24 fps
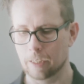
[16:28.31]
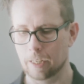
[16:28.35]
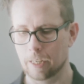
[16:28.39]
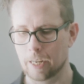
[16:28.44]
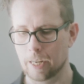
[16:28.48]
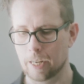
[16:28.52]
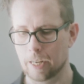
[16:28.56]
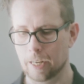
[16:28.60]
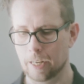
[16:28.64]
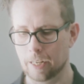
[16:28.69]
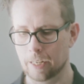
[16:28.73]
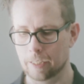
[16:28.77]

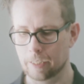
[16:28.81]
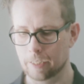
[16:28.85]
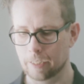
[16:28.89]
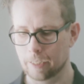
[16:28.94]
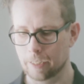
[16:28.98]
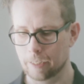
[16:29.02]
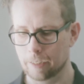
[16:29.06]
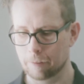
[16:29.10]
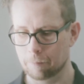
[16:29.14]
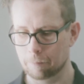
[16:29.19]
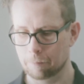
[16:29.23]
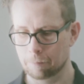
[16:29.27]
And
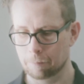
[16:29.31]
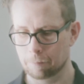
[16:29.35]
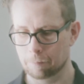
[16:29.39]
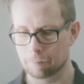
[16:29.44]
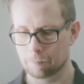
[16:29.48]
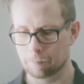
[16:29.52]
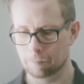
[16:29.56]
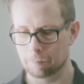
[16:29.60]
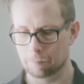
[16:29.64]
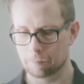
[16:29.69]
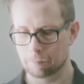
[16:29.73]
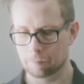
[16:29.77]
um,
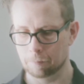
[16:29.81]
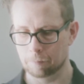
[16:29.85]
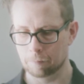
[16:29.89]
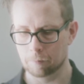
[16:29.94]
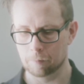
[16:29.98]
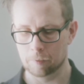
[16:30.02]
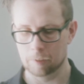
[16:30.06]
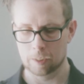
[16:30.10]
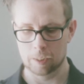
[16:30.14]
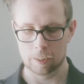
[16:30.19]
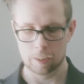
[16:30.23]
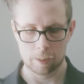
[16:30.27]

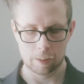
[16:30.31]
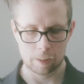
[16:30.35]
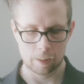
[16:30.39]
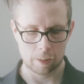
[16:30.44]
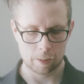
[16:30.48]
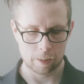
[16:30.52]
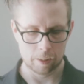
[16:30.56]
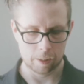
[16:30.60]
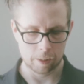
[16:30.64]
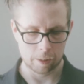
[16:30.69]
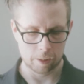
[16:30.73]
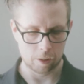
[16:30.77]

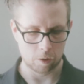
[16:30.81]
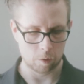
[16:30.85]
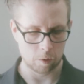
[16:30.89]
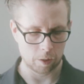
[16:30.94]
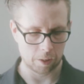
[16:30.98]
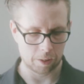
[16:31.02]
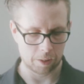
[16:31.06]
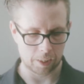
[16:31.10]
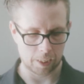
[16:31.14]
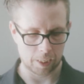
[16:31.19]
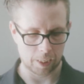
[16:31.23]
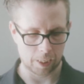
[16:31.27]
the only
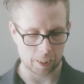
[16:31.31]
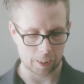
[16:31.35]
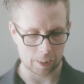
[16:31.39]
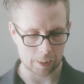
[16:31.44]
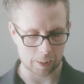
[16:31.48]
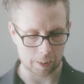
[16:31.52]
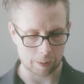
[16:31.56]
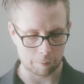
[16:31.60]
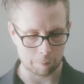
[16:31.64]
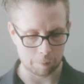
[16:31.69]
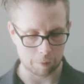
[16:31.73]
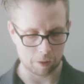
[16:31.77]
thing
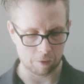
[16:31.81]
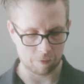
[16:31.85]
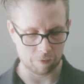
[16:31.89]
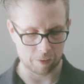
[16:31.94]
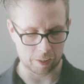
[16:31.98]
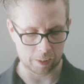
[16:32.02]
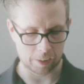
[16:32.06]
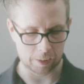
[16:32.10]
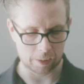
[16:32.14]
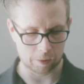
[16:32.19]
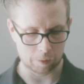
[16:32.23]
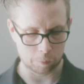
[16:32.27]
is I
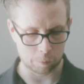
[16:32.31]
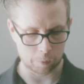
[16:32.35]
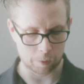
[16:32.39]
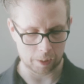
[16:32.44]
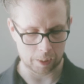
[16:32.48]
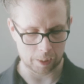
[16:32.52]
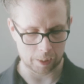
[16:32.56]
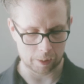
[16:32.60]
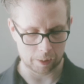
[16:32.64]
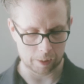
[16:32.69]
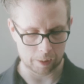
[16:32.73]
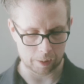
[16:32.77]
modified it
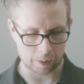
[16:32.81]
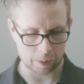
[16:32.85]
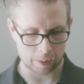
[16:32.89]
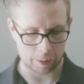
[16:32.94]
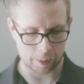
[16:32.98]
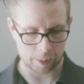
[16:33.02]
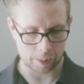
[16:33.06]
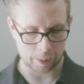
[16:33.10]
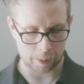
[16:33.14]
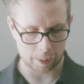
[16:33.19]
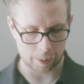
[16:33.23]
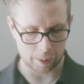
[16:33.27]
with
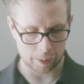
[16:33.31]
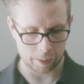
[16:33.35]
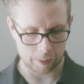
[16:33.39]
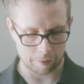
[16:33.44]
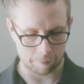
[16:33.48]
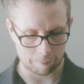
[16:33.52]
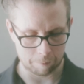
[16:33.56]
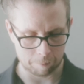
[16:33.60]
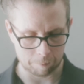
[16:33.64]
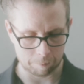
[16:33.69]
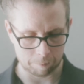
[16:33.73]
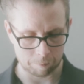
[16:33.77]
a
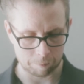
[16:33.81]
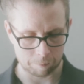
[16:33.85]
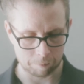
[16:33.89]
um,